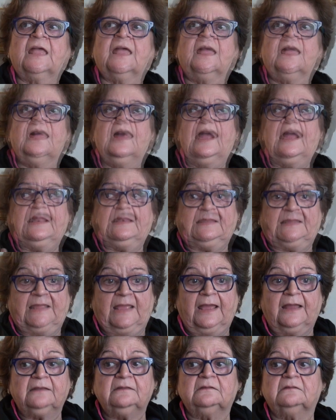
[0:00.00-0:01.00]
So,
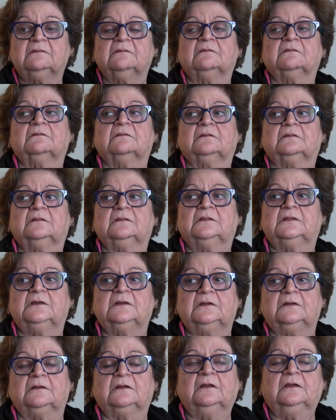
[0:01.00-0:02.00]
and yet
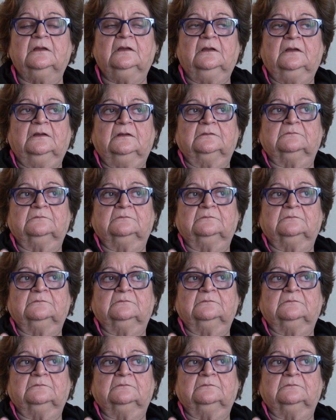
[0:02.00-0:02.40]
the